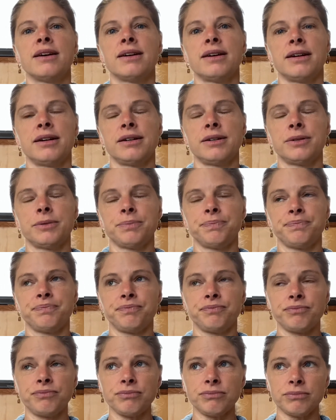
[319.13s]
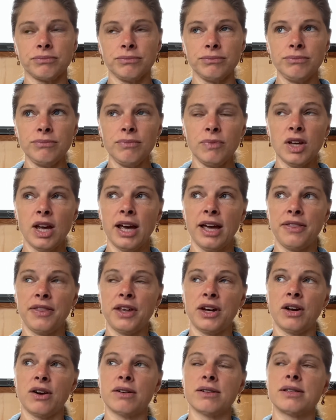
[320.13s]
And
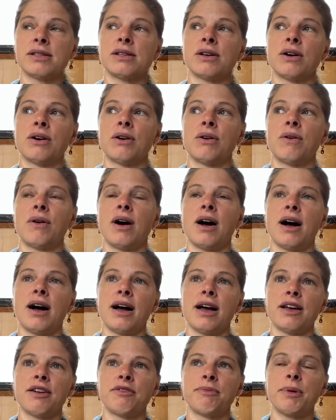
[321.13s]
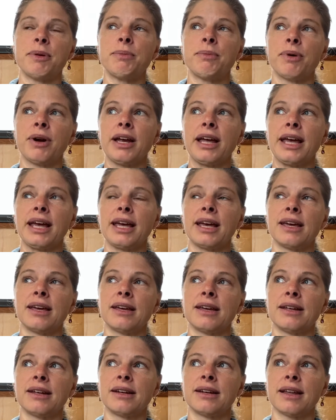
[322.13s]
then also I've been bringing
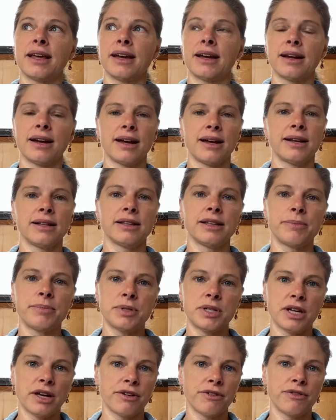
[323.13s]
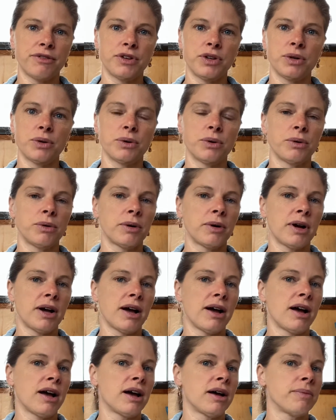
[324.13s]
in, like, I clipped a few
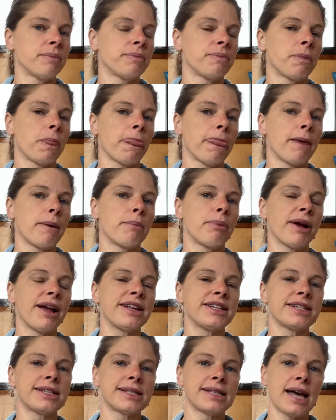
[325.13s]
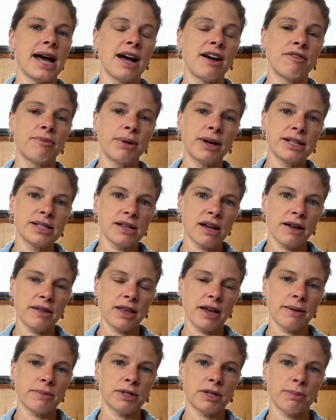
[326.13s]
branches that have buds on
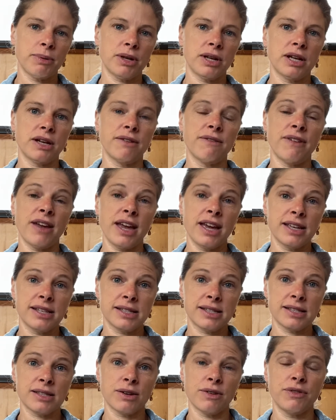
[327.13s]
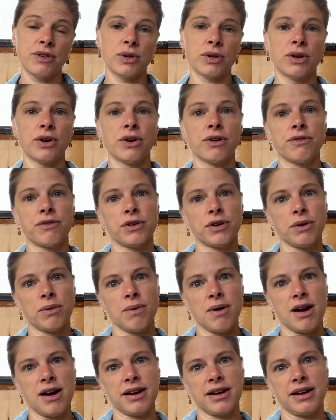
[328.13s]
them to put in a vase. So if you can go for a
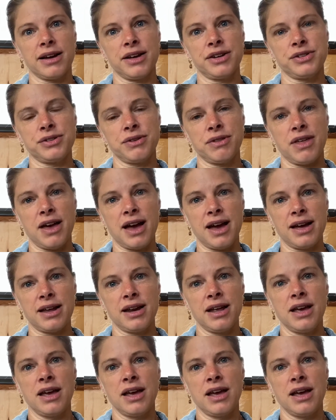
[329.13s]
walk and do that.